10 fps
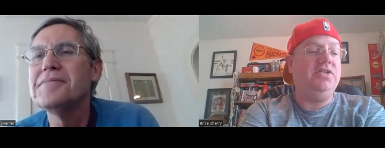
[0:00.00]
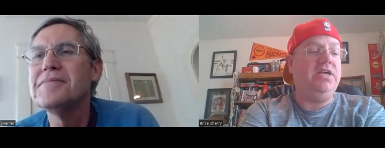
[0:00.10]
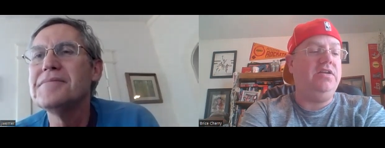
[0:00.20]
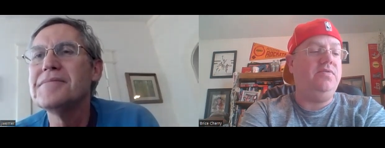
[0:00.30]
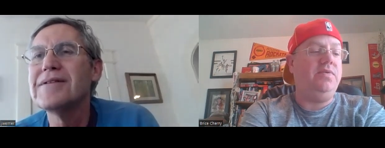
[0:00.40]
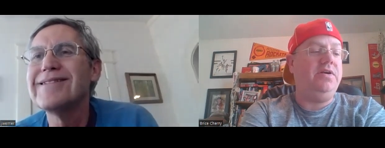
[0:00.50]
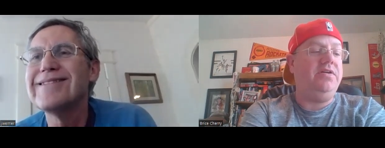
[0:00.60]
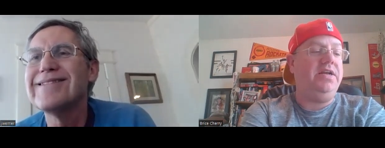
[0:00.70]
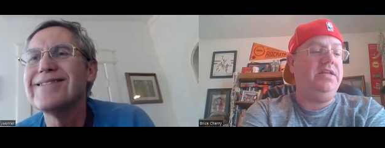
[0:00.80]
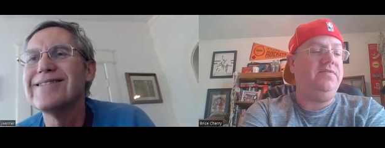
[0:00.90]

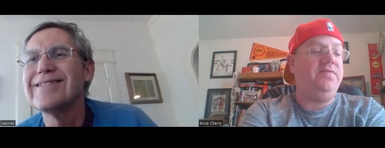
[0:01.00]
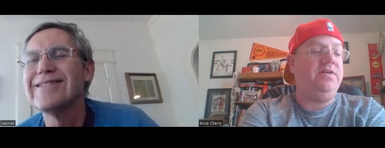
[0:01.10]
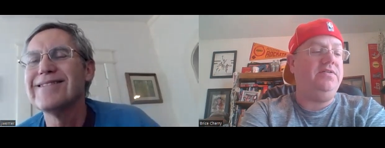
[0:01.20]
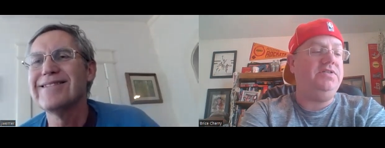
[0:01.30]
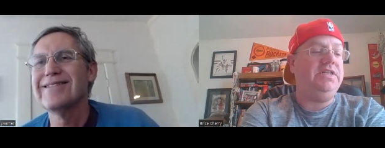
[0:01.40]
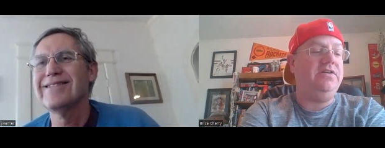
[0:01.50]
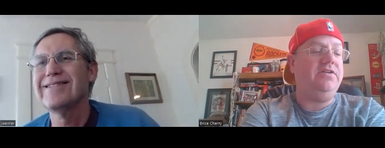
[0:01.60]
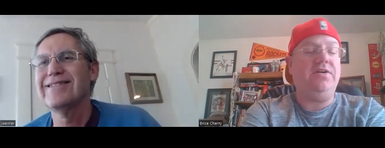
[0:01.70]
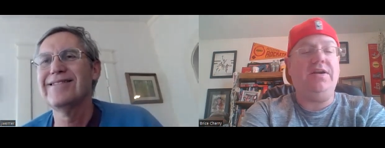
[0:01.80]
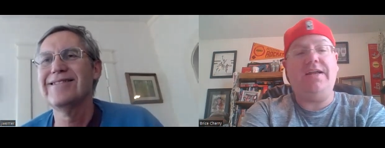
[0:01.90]
Speaker 1: January at the Ferrell
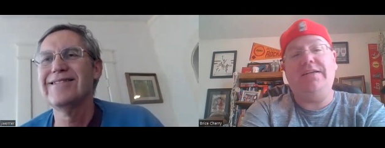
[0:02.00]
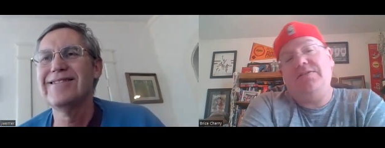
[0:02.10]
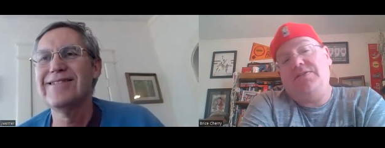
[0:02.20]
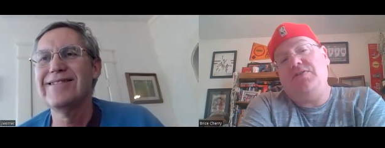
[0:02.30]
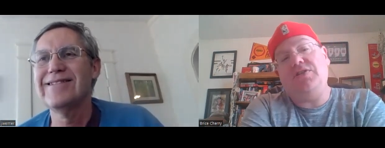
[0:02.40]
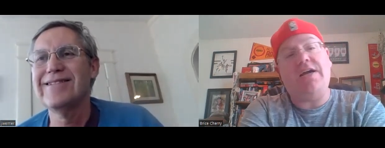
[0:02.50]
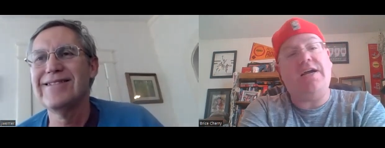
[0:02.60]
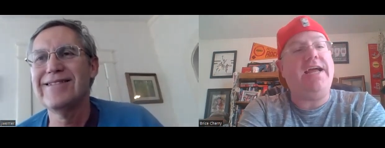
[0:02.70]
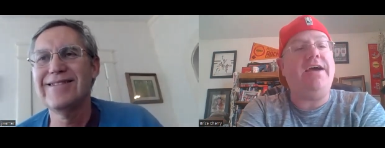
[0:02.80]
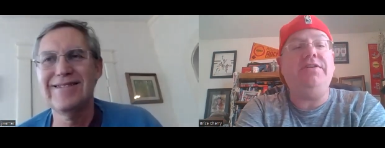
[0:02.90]
Center. So,
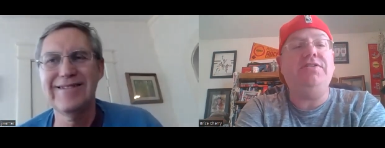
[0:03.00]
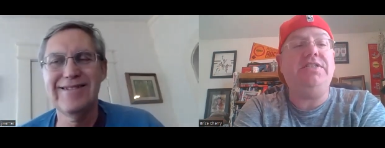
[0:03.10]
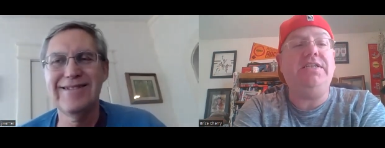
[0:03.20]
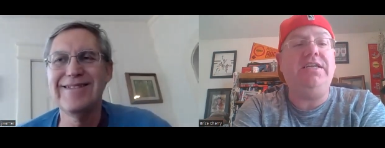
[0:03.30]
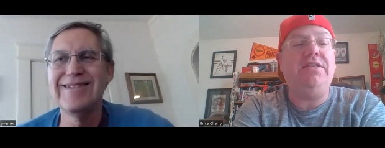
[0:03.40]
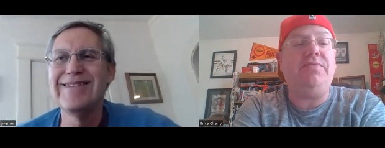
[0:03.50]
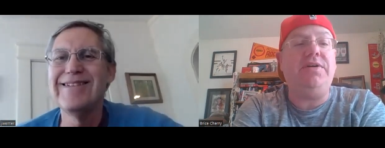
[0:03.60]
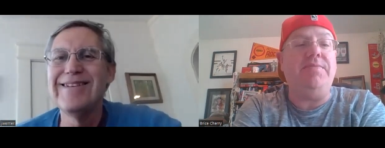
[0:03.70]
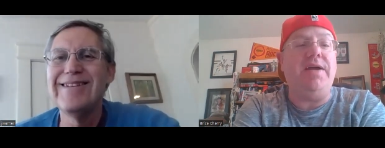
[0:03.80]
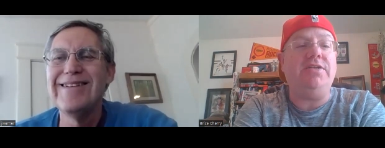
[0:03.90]
John, how do you see the
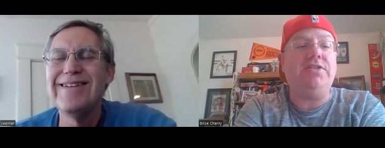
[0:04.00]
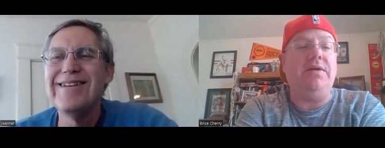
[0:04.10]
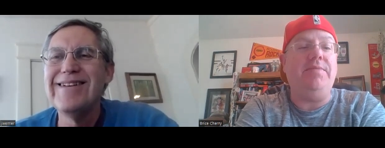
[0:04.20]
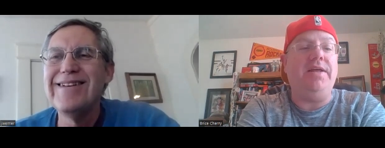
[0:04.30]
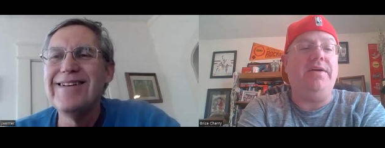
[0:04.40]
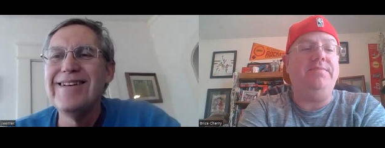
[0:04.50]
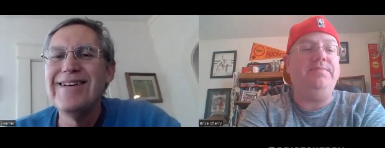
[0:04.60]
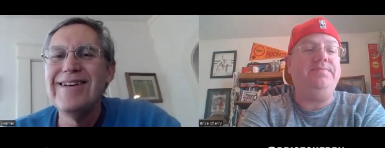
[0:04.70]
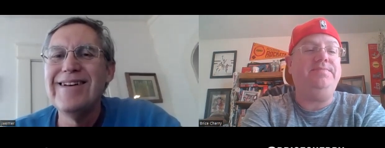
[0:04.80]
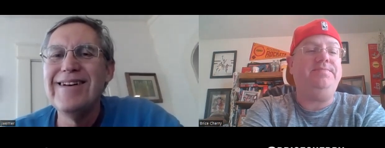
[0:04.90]
rematch coming
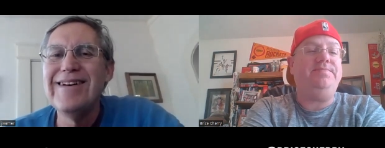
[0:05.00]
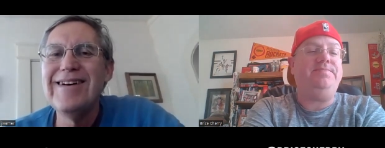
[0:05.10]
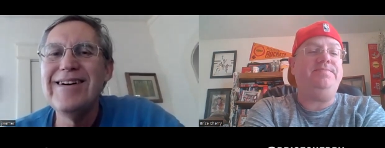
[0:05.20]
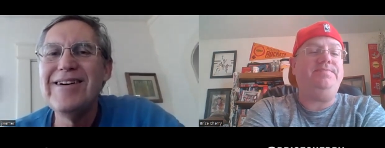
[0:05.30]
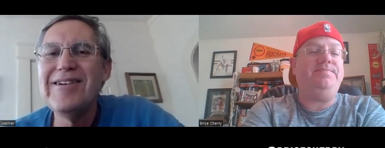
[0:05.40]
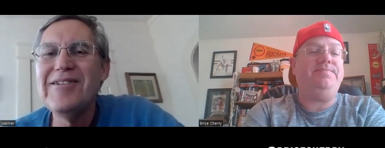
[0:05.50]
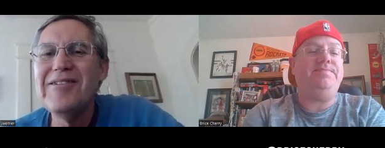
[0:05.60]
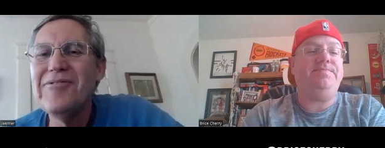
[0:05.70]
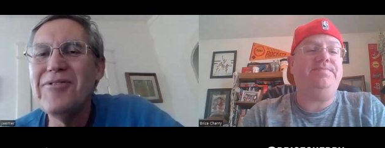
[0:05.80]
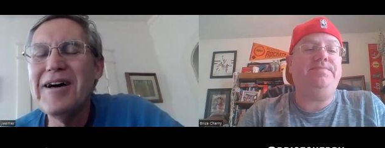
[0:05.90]
out?
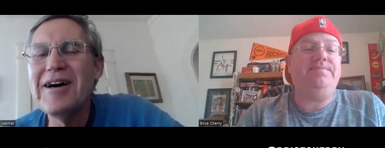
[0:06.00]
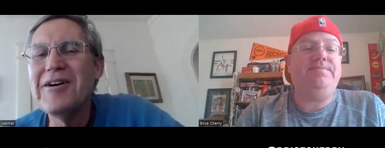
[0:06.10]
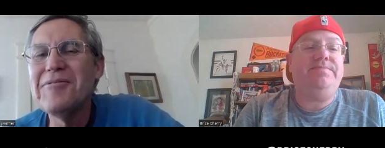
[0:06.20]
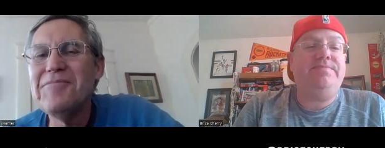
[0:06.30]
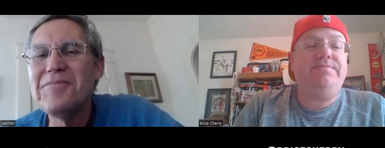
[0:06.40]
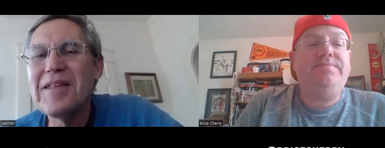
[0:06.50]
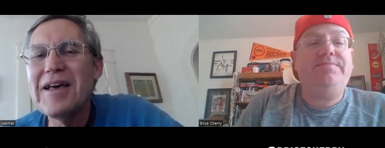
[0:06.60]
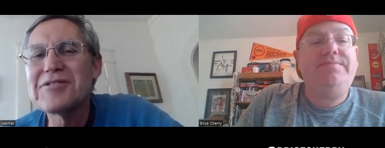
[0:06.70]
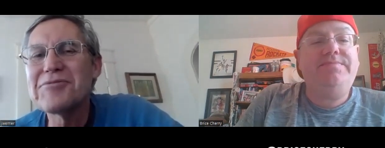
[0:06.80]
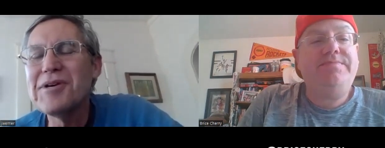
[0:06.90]
Speaker 2: Well,
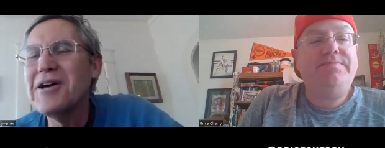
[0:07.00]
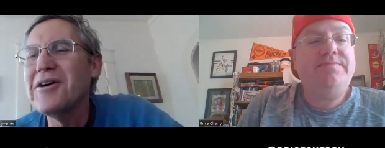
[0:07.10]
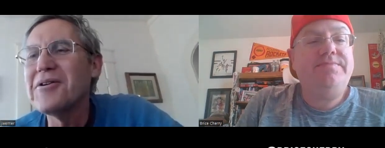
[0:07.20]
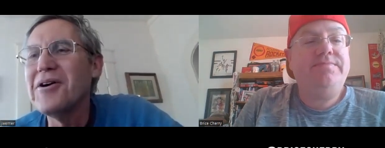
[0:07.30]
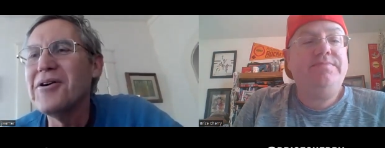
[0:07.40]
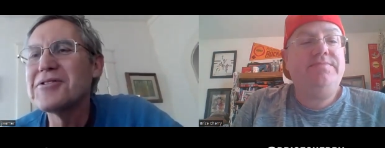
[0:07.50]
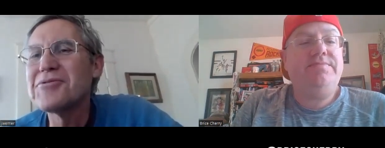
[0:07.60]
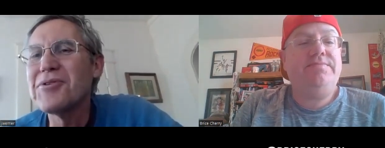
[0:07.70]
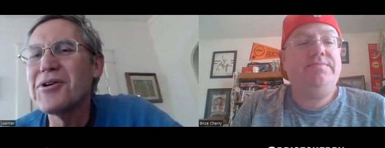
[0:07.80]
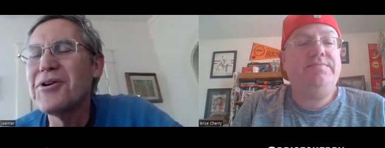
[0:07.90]
as we all know,
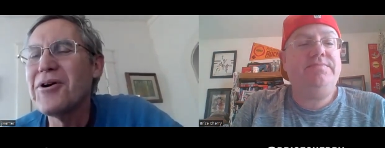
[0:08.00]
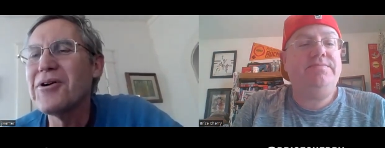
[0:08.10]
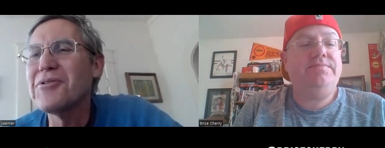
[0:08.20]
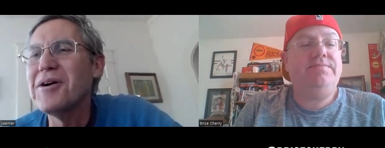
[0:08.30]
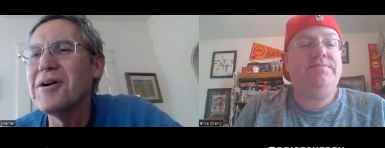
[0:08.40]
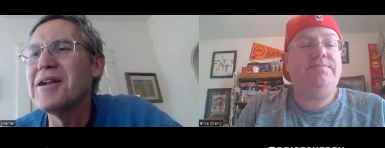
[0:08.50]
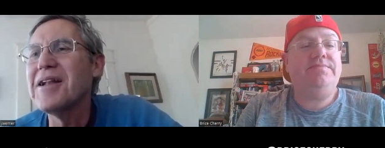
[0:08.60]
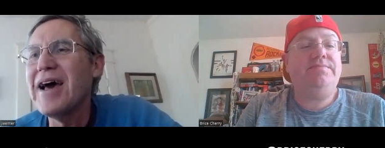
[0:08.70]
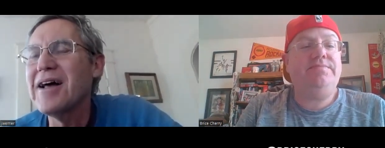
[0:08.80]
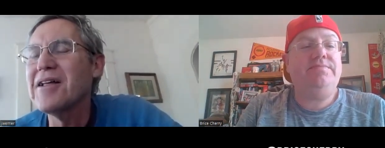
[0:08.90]
it's really hard to win
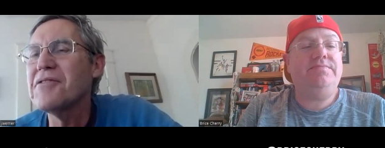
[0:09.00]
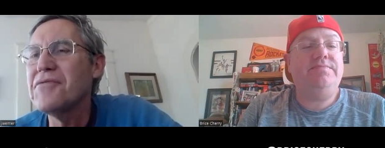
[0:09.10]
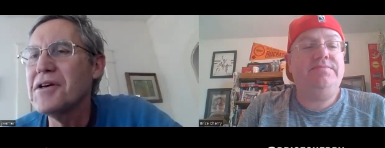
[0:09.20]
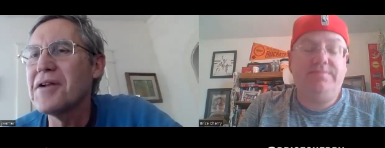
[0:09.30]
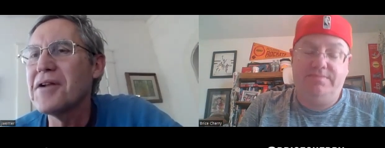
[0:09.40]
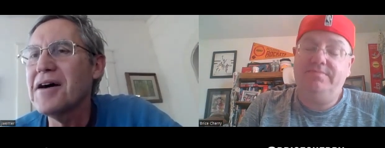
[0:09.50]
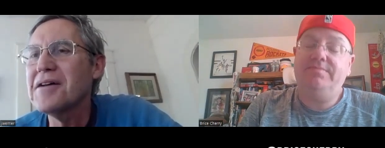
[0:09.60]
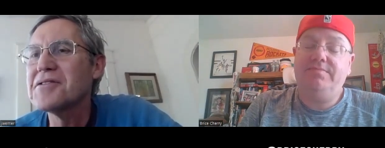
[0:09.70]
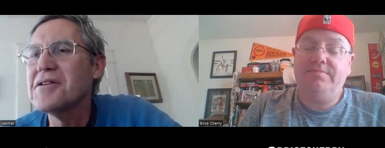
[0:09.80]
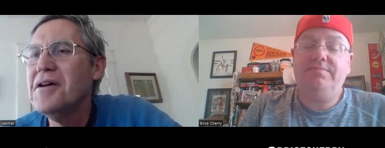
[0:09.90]
at Allen
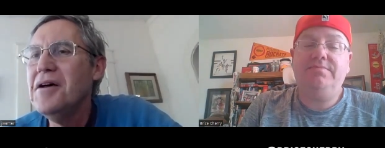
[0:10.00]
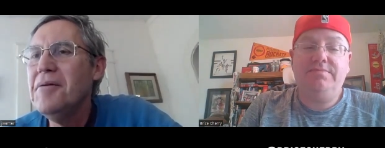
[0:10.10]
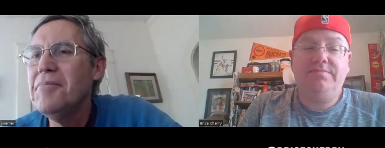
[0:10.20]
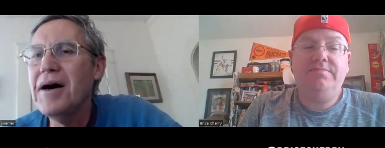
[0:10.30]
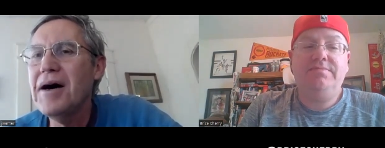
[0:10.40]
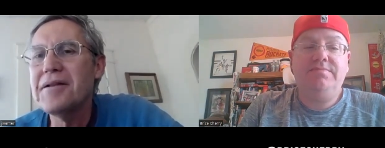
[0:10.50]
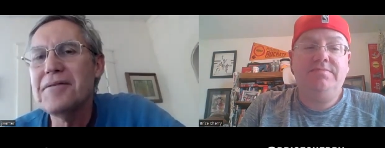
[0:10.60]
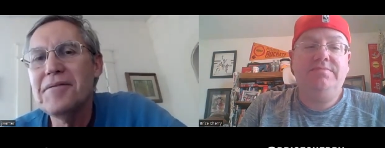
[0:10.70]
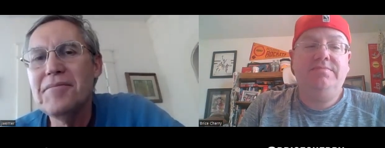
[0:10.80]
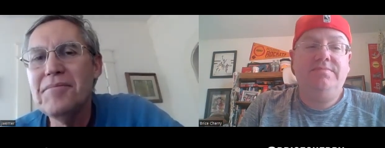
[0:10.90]
Fieldhouse,
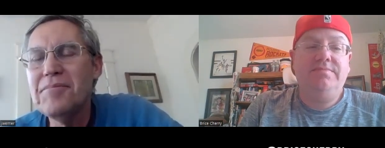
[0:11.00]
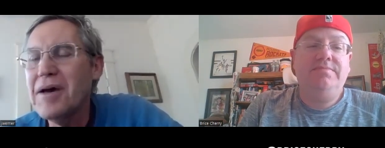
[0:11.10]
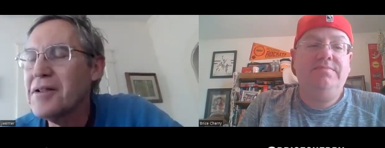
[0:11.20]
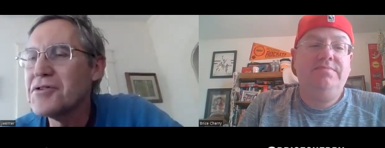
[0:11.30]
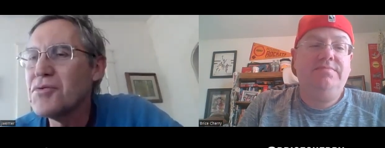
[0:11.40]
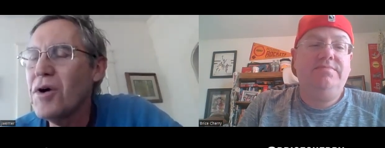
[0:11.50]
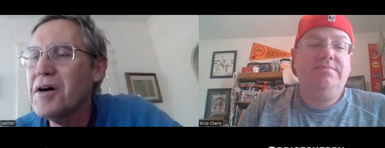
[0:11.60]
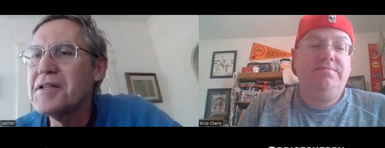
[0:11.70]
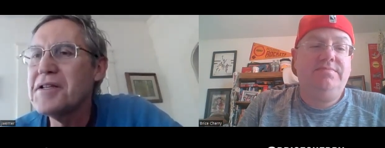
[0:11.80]
but Baylor's won